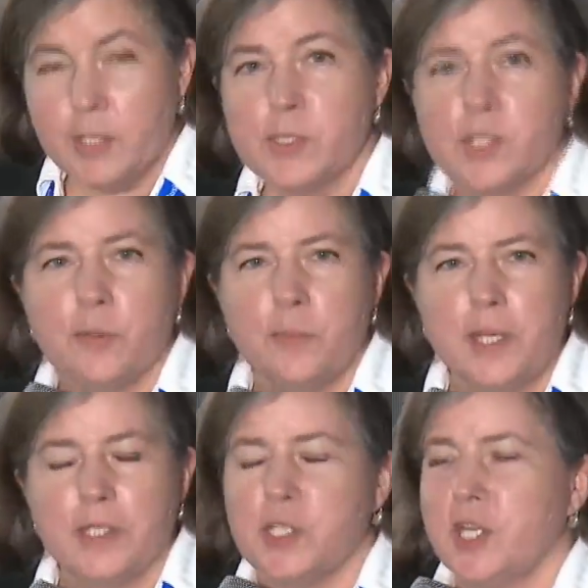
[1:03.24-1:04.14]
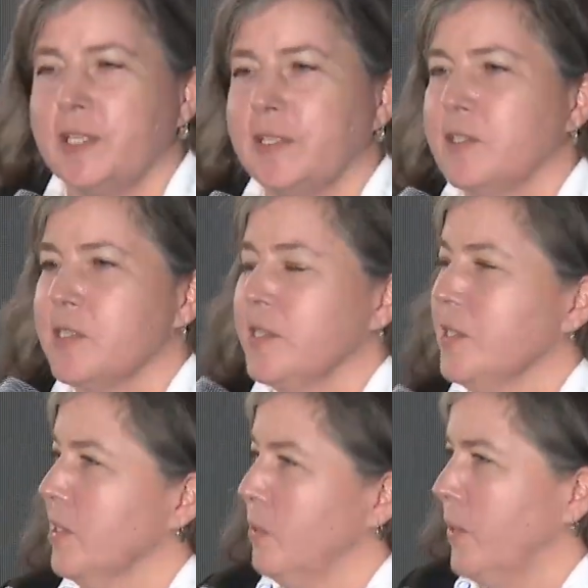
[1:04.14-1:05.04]
you so much, and
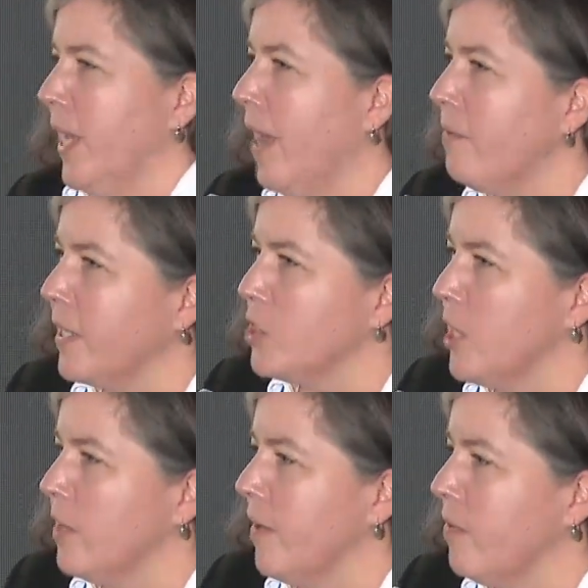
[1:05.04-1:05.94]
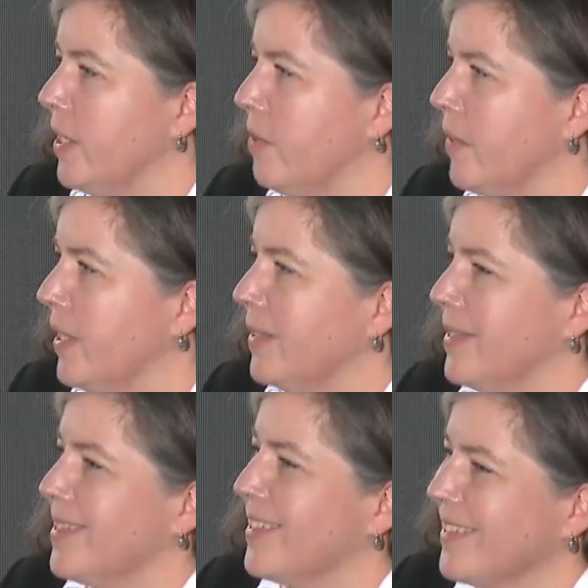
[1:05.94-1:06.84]
we have actually a very
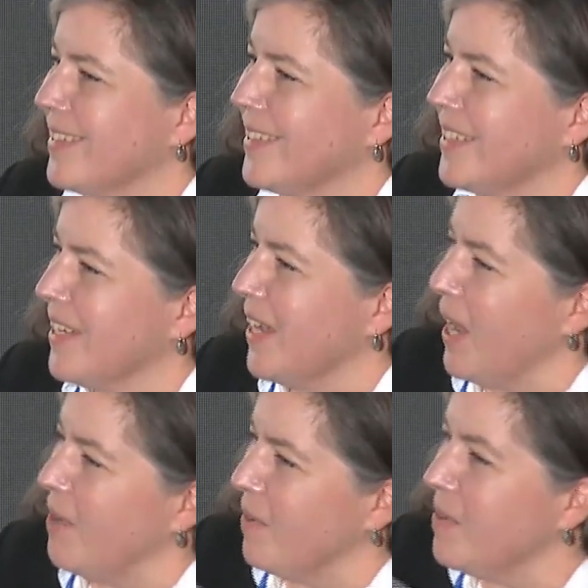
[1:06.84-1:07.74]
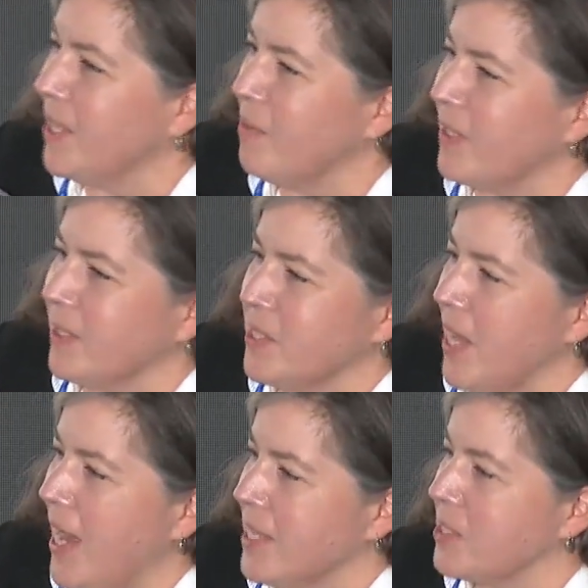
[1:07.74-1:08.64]
difficult
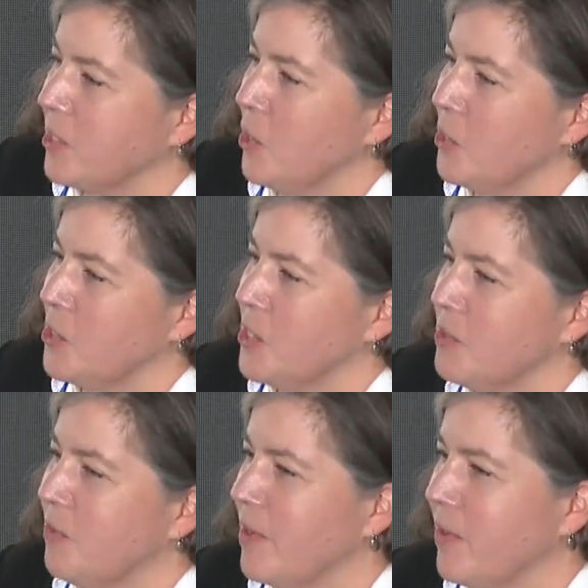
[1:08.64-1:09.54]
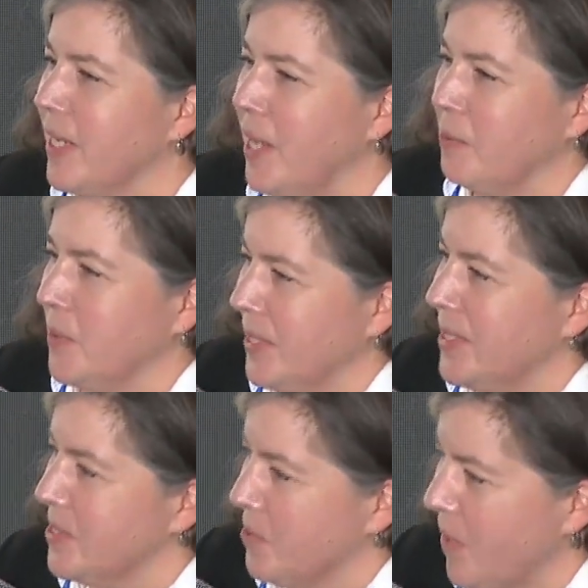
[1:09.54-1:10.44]
task, not just figuring out what
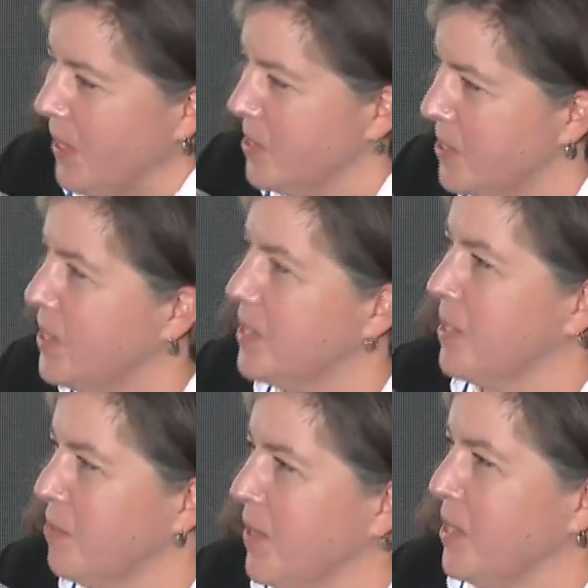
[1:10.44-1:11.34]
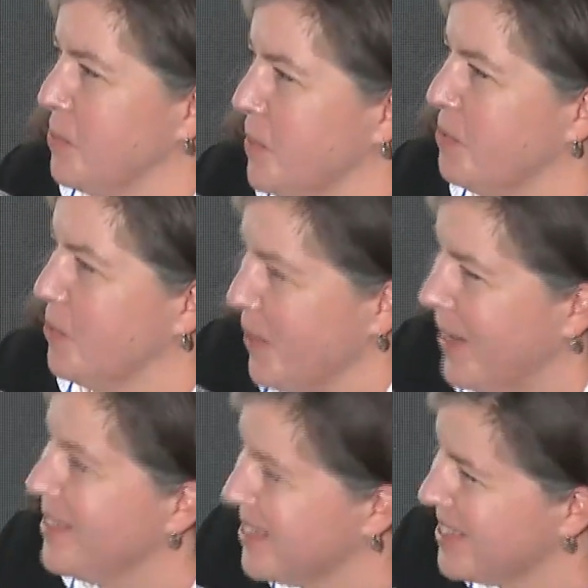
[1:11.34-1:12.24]
is the right seating arrangement for
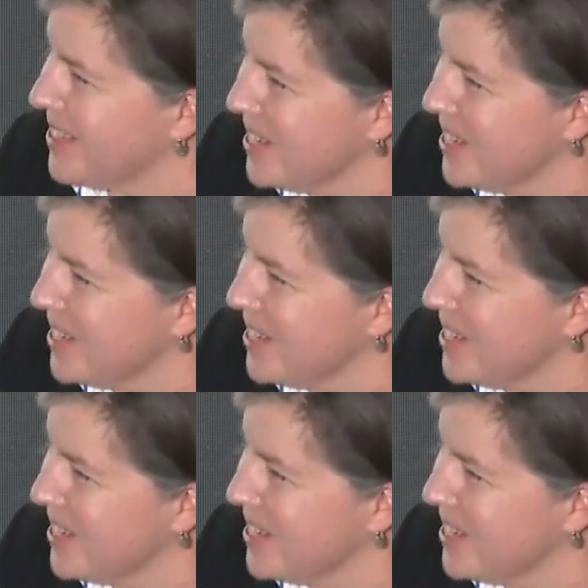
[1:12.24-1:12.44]
us,